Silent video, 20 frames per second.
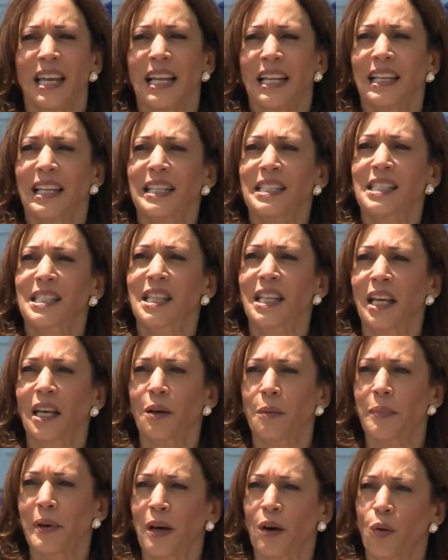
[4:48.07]
Let's think
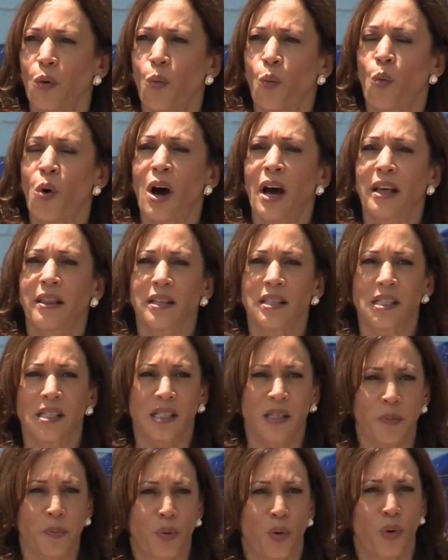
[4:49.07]
about why this
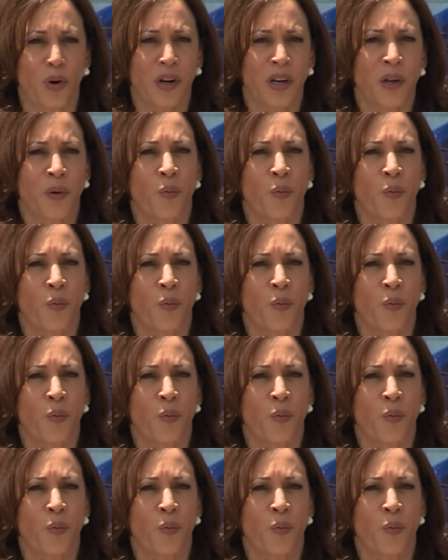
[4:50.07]
is important